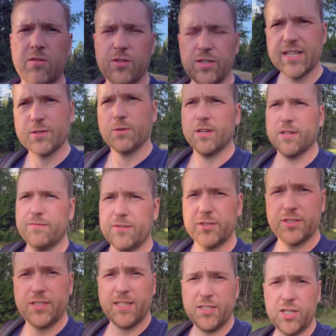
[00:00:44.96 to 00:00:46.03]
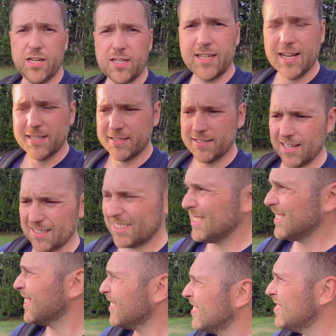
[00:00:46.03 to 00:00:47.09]
Well, guess what? First tee shot kind of sucks,
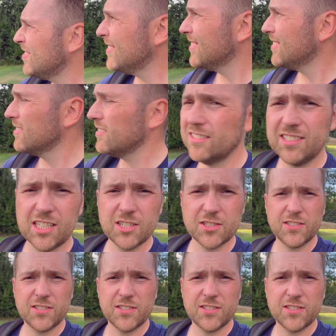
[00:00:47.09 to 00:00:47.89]
so it's a good